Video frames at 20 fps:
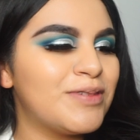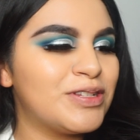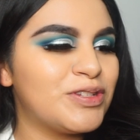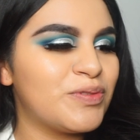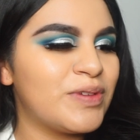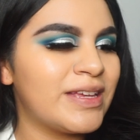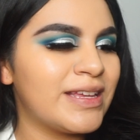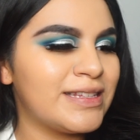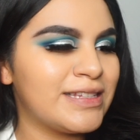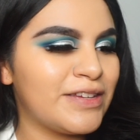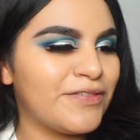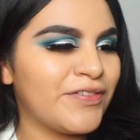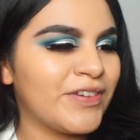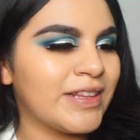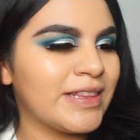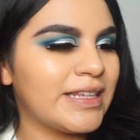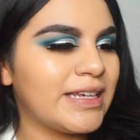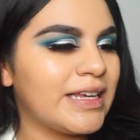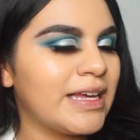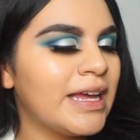doing it
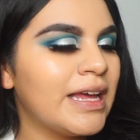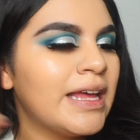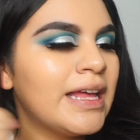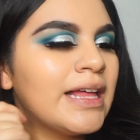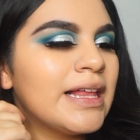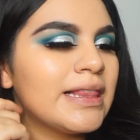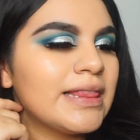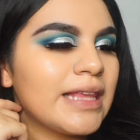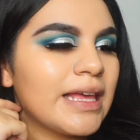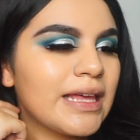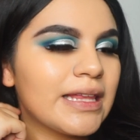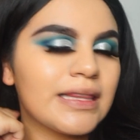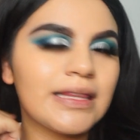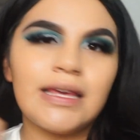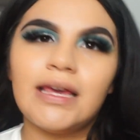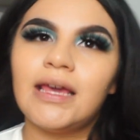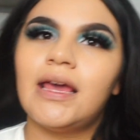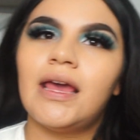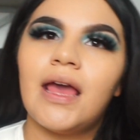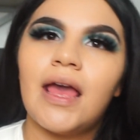differently
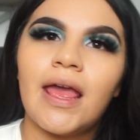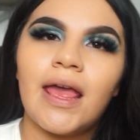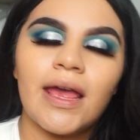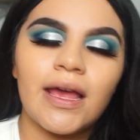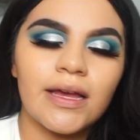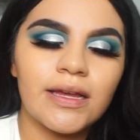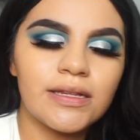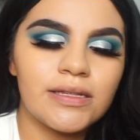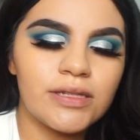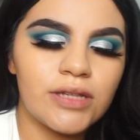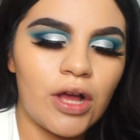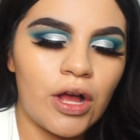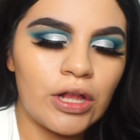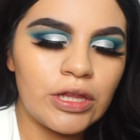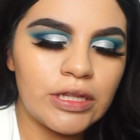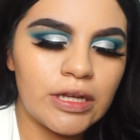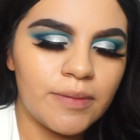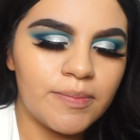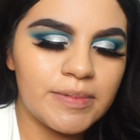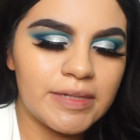lately, and
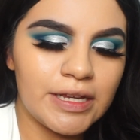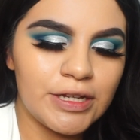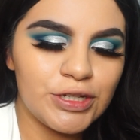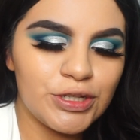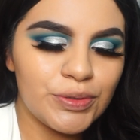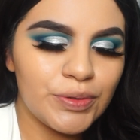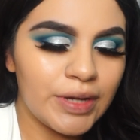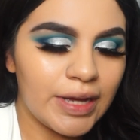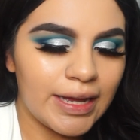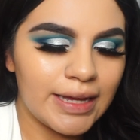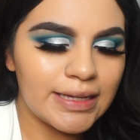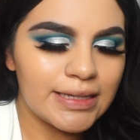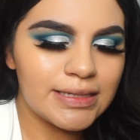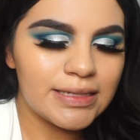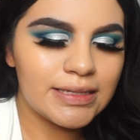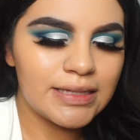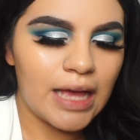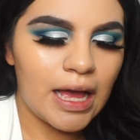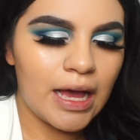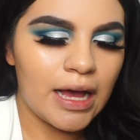I'll update you guys
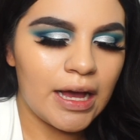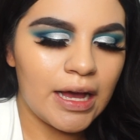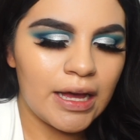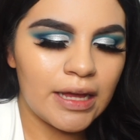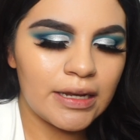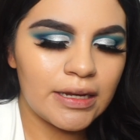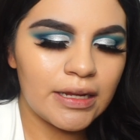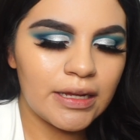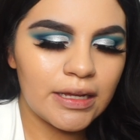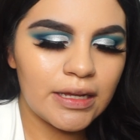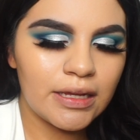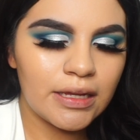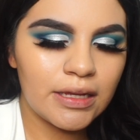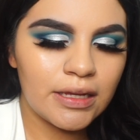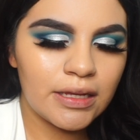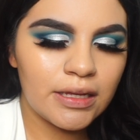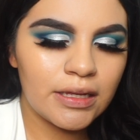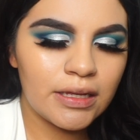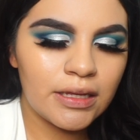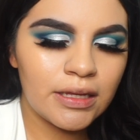on
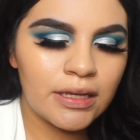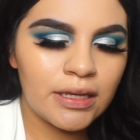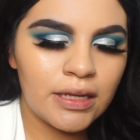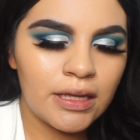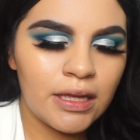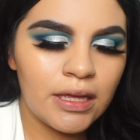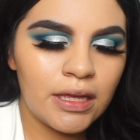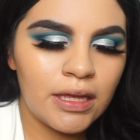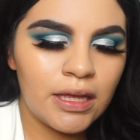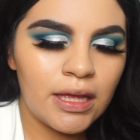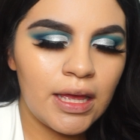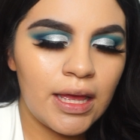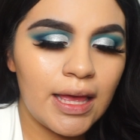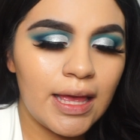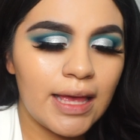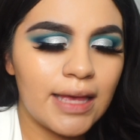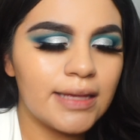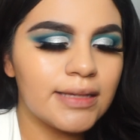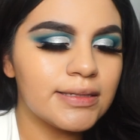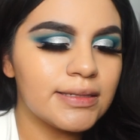
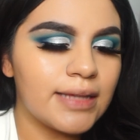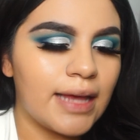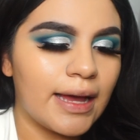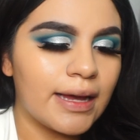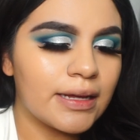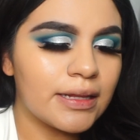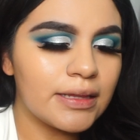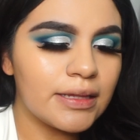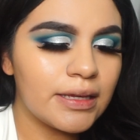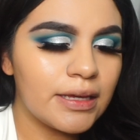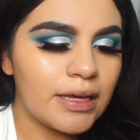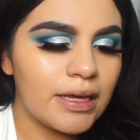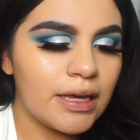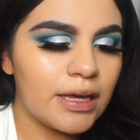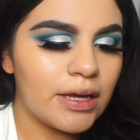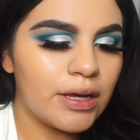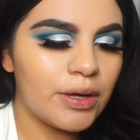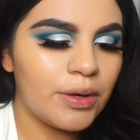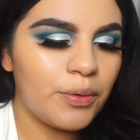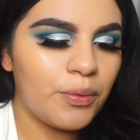
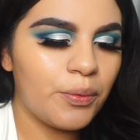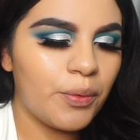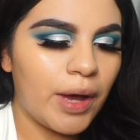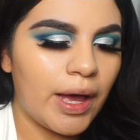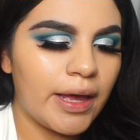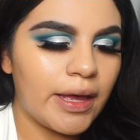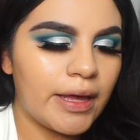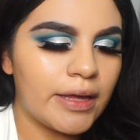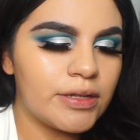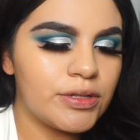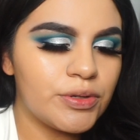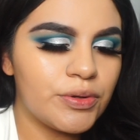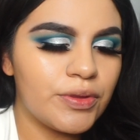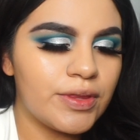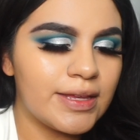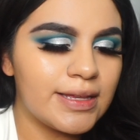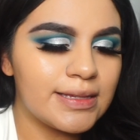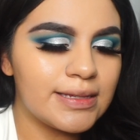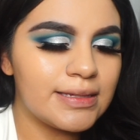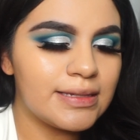exactly why I do
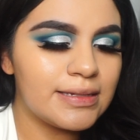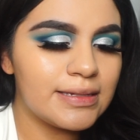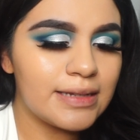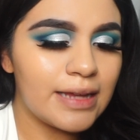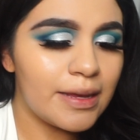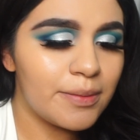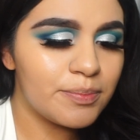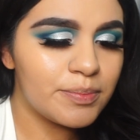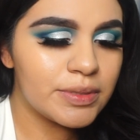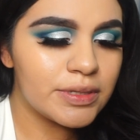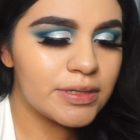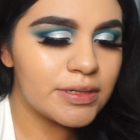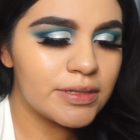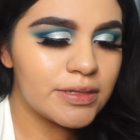these steps.